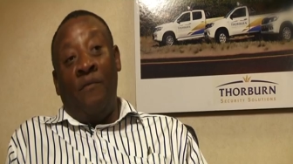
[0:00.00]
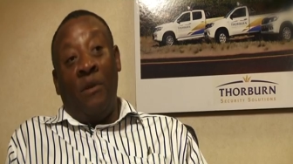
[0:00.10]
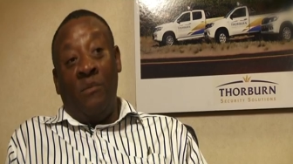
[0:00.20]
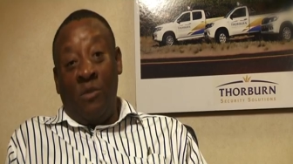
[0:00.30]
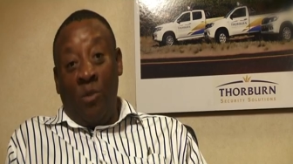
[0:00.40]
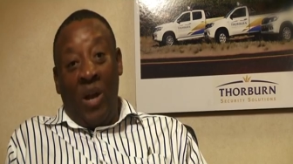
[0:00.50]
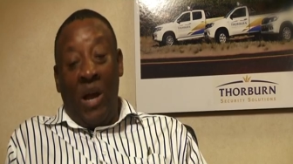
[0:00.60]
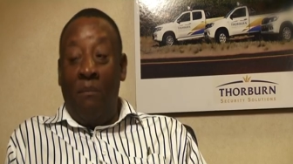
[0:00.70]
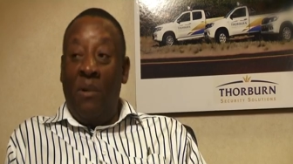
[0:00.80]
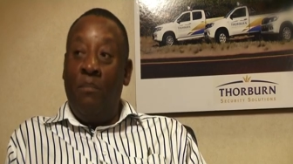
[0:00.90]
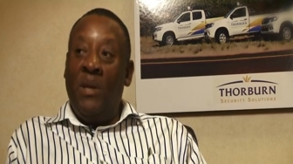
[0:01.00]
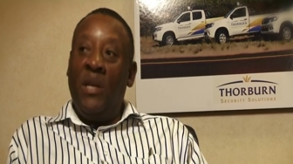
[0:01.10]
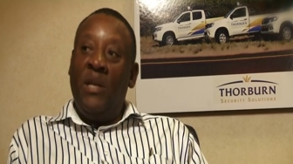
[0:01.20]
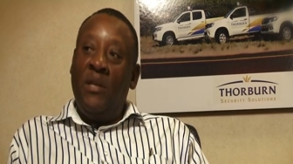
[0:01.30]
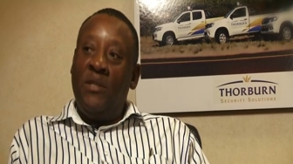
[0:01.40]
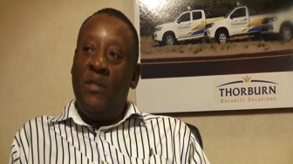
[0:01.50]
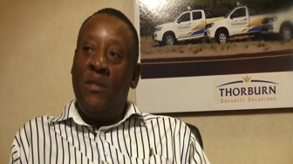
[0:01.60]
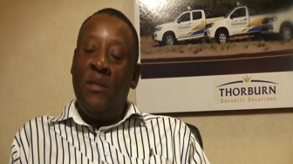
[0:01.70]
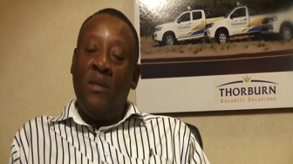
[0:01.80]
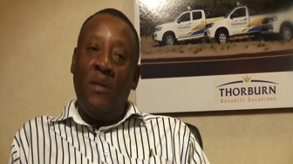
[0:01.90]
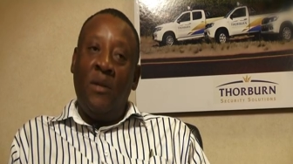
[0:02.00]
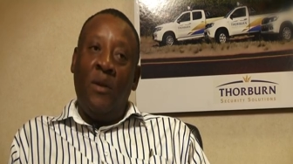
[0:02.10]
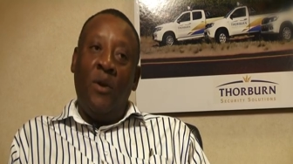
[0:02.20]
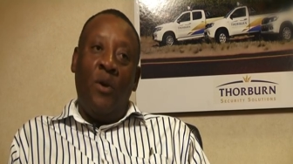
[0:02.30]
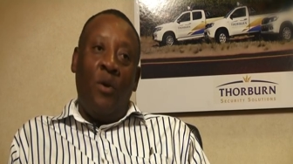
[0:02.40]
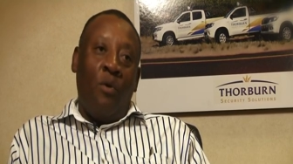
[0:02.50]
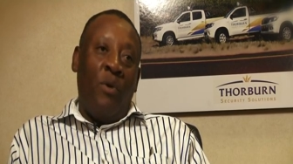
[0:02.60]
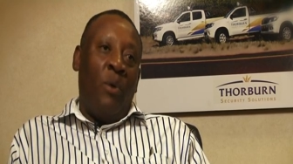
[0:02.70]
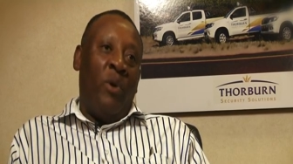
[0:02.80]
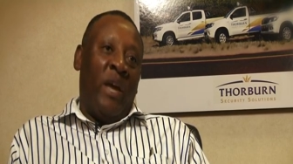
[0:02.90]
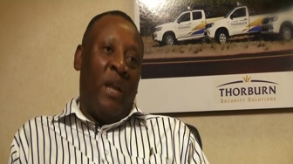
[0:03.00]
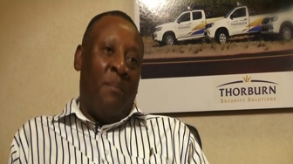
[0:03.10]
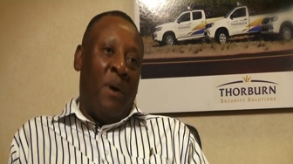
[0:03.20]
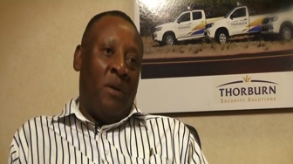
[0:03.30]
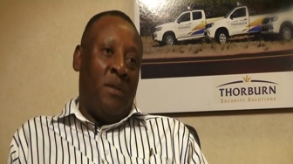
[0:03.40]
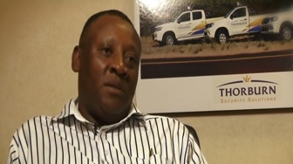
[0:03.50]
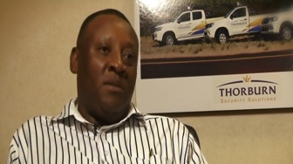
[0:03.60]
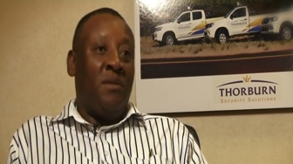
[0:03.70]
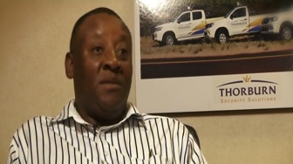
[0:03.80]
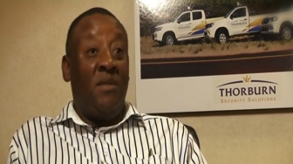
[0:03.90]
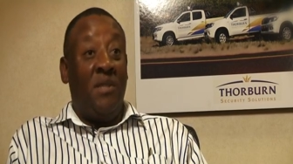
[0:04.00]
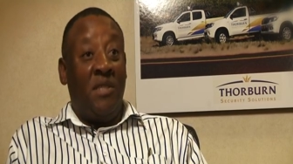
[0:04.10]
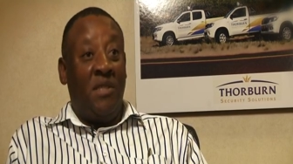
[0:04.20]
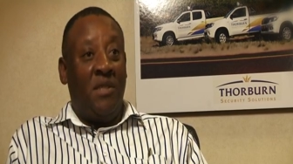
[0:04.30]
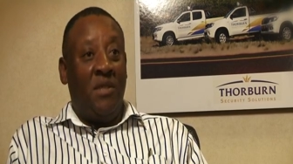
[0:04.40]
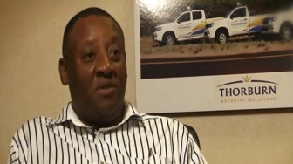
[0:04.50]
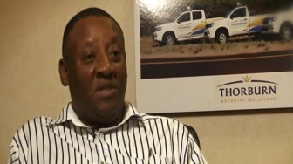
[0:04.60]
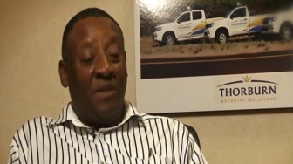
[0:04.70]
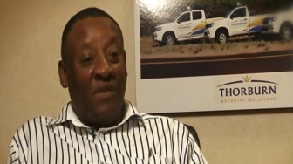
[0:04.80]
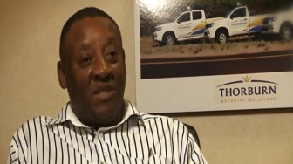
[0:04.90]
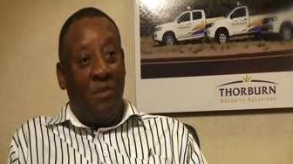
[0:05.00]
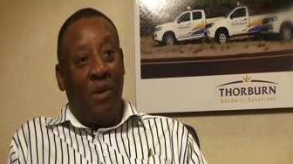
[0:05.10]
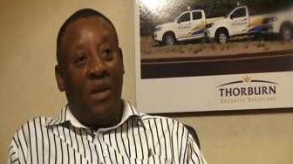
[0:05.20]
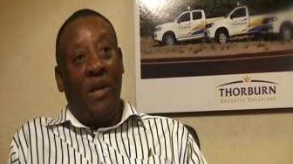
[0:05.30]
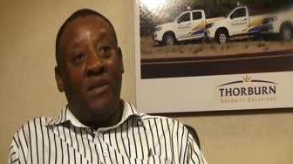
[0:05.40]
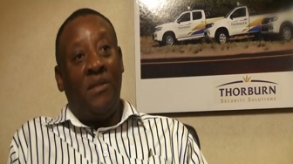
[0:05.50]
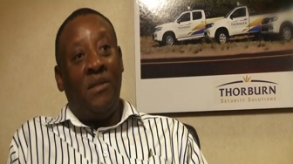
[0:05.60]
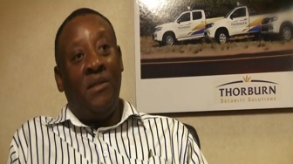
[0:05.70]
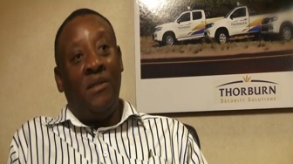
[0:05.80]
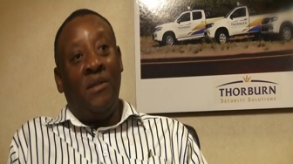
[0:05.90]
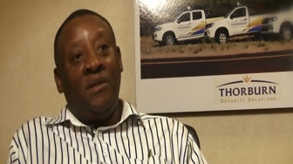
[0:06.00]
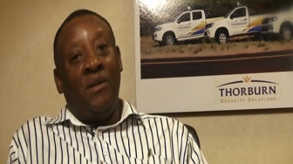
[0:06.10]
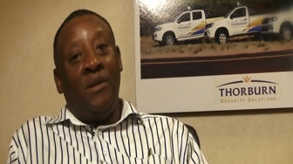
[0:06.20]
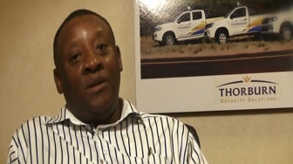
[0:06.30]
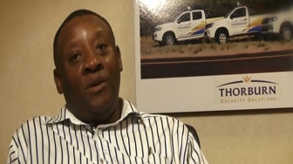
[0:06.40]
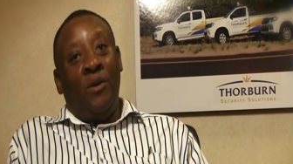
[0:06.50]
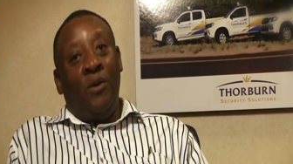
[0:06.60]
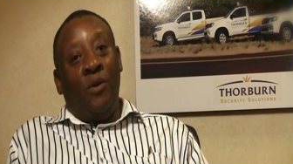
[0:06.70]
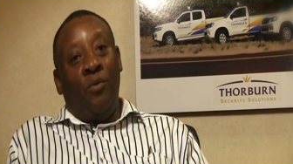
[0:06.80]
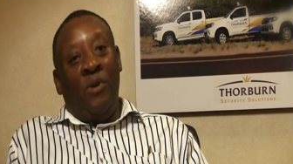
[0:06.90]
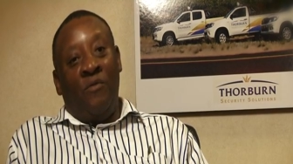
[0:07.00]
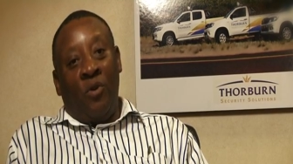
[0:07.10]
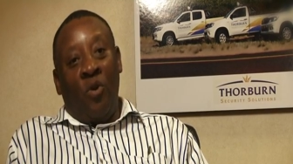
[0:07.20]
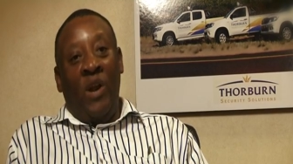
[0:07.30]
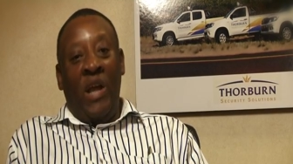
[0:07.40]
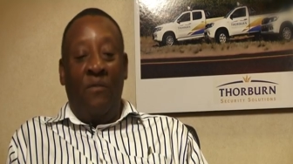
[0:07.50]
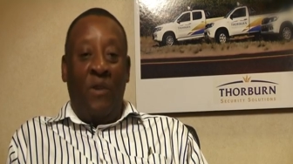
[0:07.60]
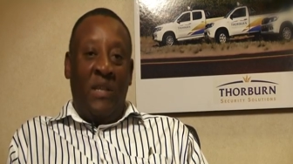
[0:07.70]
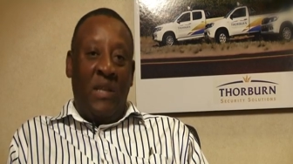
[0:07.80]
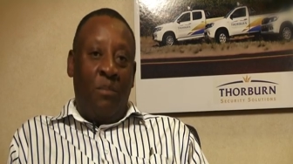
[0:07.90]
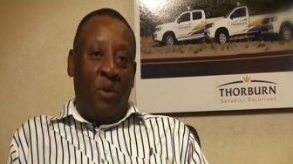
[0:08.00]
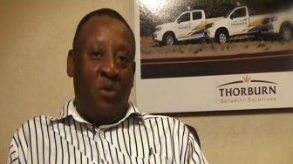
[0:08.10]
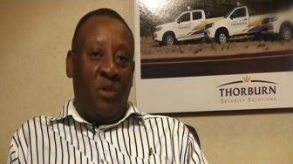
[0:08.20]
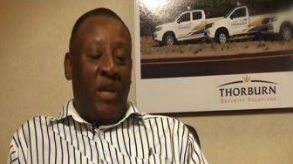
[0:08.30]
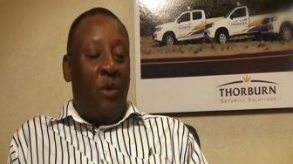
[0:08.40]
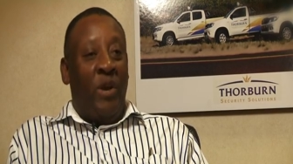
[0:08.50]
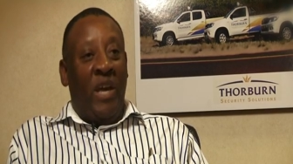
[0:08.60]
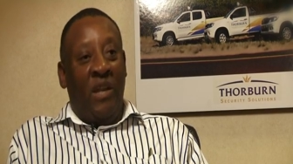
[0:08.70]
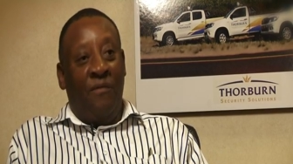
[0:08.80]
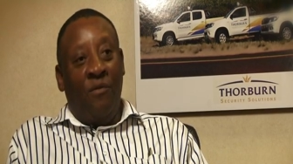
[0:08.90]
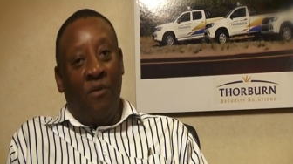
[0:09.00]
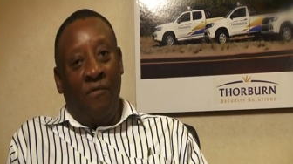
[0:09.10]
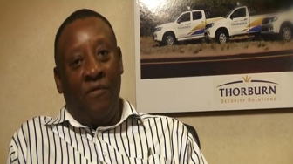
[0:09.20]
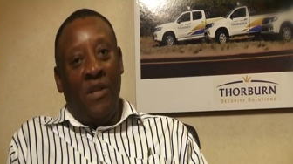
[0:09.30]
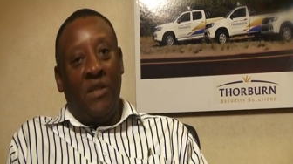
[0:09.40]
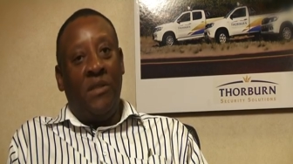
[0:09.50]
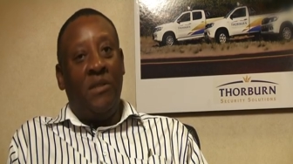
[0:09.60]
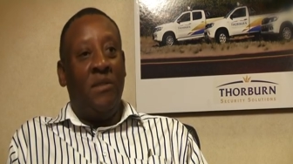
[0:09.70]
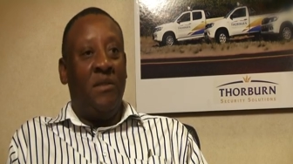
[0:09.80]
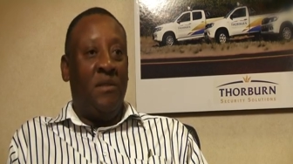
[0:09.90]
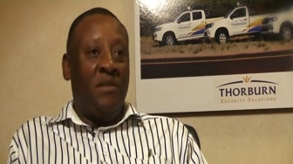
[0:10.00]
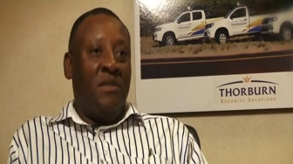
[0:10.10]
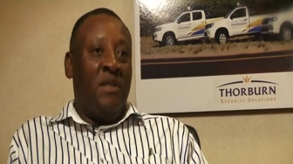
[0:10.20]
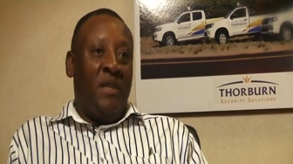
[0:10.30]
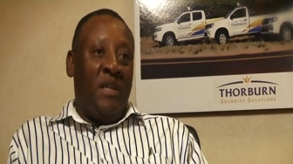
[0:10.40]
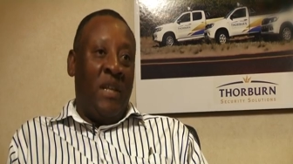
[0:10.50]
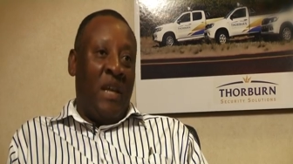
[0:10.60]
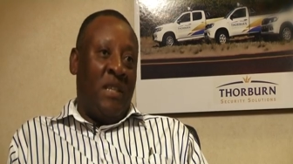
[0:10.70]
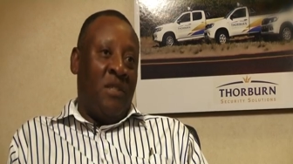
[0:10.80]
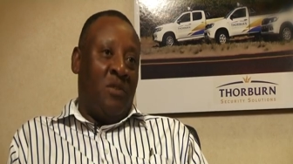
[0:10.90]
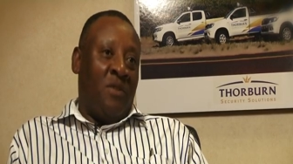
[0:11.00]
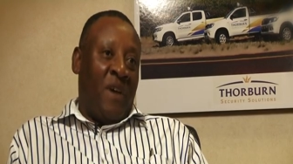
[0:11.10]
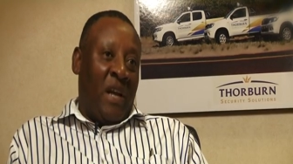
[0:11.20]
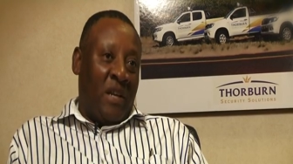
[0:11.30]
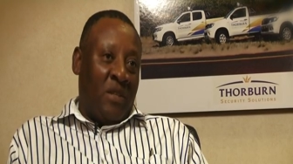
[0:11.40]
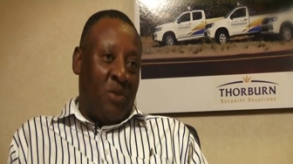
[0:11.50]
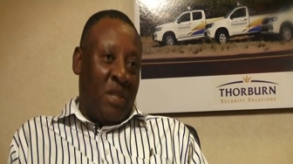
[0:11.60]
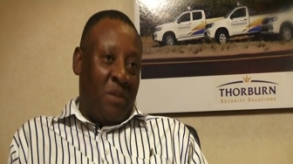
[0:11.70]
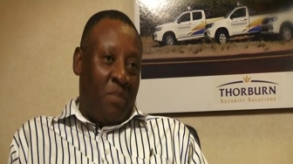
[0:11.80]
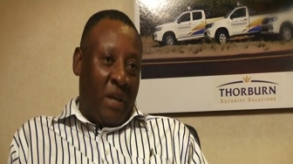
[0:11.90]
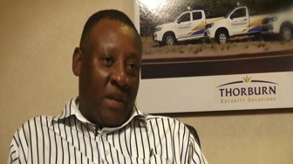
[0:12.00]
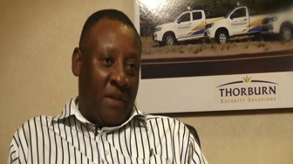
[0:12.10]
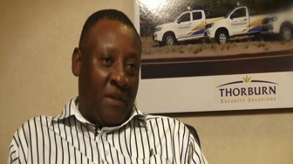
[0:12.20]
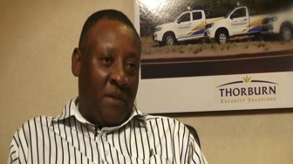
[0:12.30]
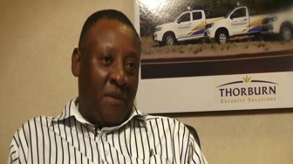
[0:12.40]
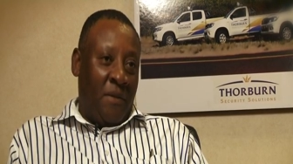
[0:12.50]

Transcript: from small humble beginnings where we had about 60 to 70 players. We have grown like, for example, today we had a full field in excess of 120 players.